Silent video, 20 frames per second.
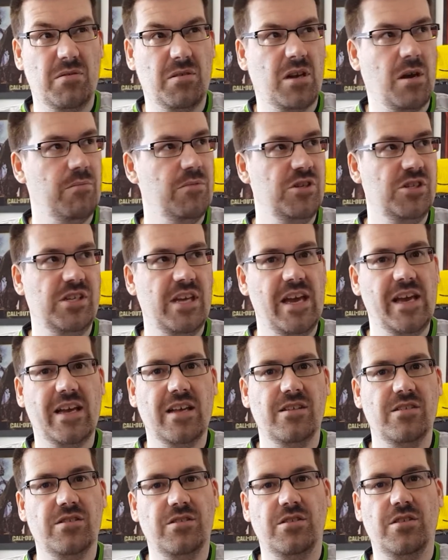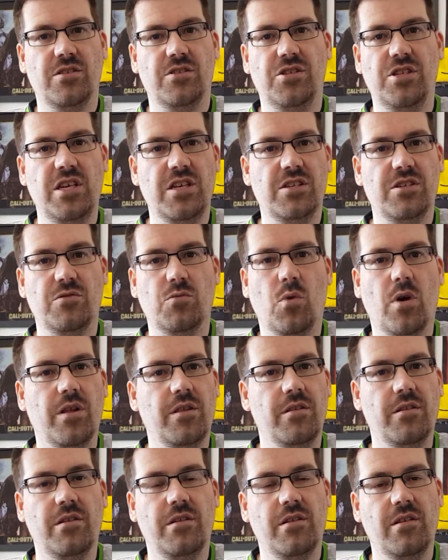Coming seconds in Season
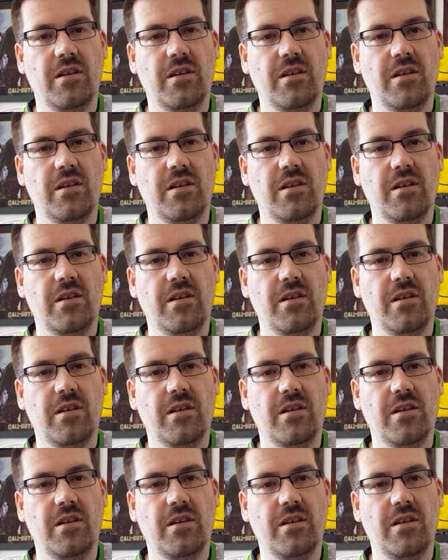1